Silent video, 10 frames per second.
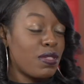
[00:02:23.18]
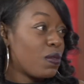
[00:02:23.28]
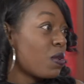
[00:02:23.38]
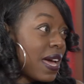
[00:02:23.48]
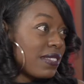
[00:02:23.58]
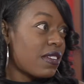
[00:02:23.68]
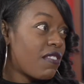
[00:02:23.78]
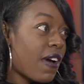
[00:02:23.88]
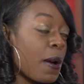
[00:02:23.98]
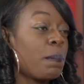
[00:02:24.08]
threw that
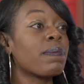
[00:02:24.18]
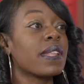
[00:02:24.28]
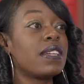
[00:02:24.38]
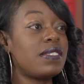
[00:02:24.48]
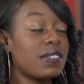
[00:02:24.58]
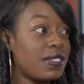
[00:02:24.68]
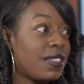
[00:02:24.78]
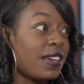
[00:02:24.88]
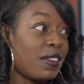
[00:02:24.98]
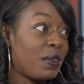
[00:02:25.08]
stuff out, took to
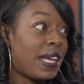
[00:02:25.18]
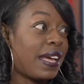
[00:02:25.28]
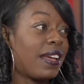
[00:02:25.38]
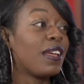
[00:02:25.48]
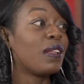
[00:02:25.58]
the internet,